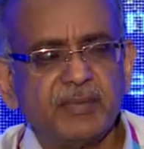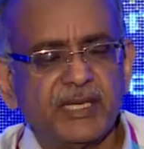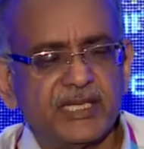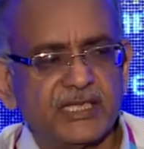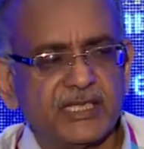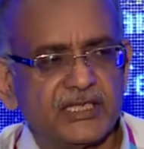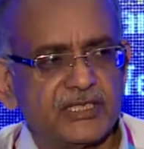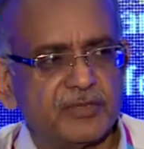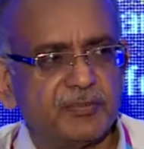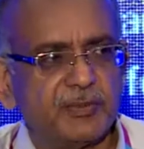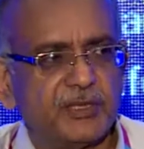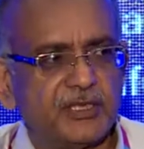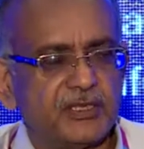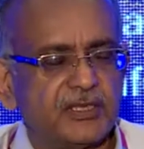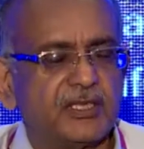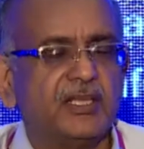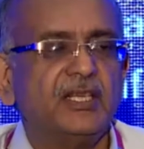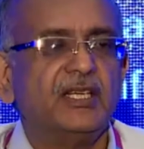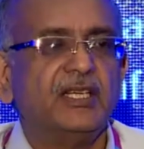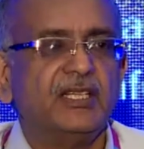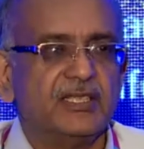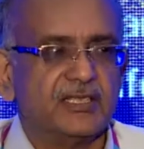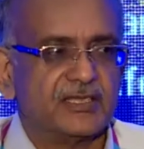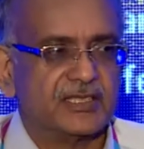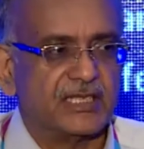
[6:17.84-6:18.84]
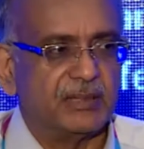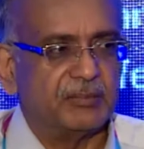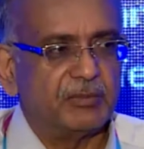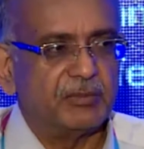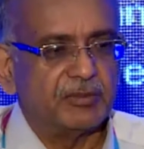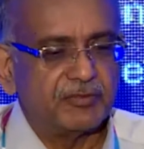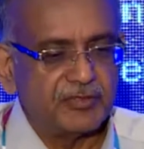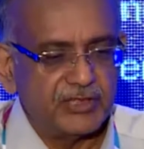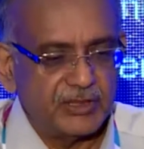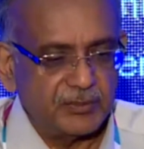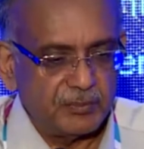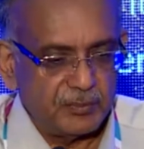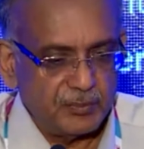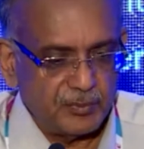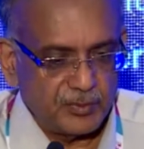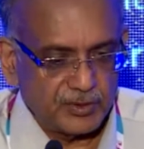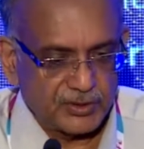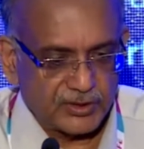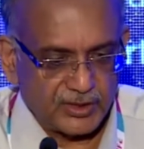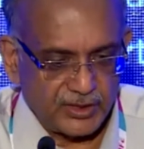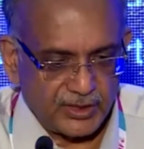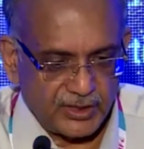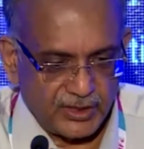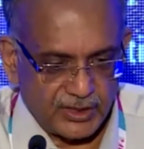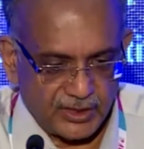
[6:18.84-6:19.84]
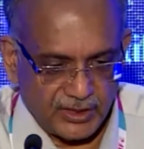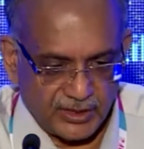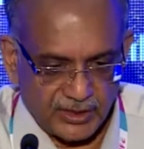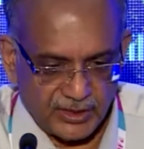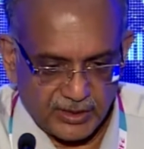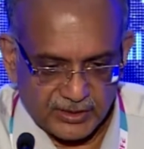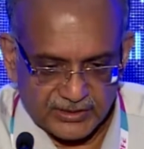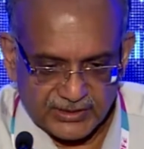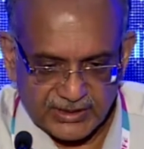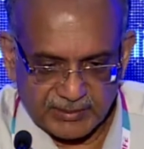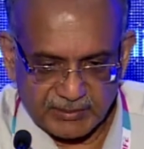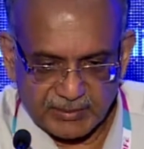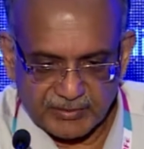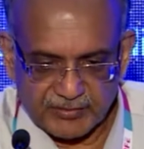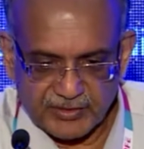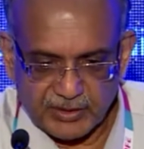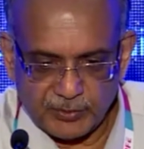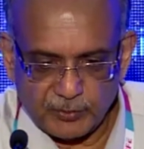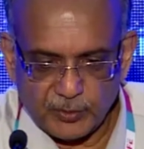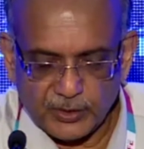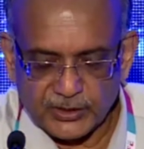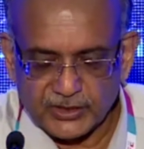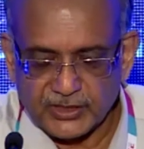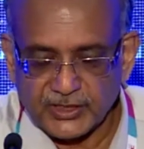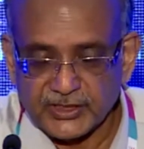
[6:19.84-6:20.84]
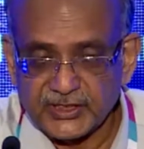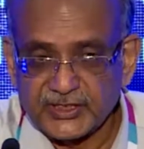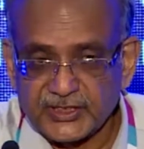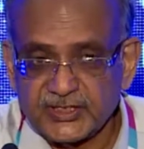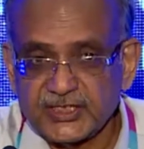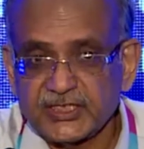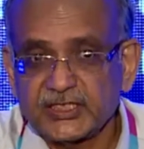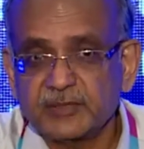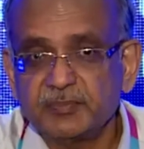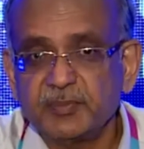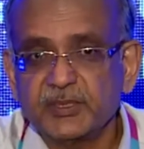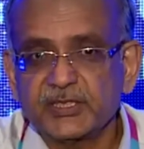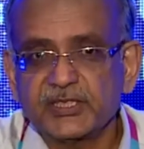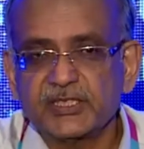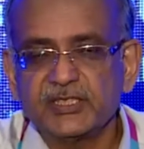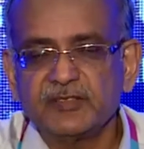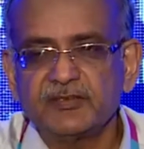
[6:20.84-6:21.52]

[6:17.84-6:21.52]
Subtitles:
management. Some of them were 36%